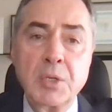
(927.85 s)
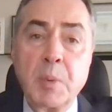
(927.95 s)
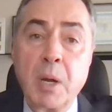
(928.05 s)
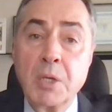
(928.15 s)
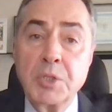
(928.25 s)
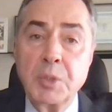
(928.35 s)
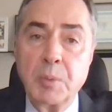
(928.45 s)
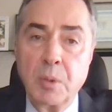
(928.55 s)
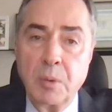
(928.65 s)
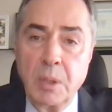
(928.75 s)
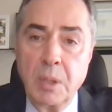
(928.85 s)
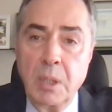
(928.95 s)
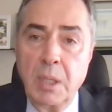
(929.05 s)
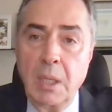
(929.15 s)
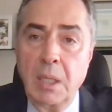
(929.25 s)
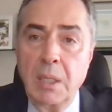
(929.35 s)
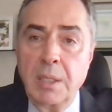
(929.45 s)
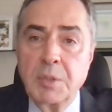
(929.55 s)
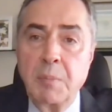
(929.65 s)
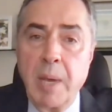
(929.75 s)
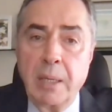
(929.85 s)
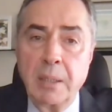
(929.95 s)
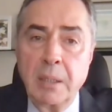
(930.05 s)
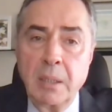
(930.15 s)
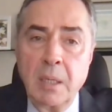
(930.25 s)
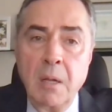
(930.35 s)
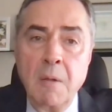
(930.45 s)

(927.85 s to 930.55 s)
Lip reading: as possible in this matter,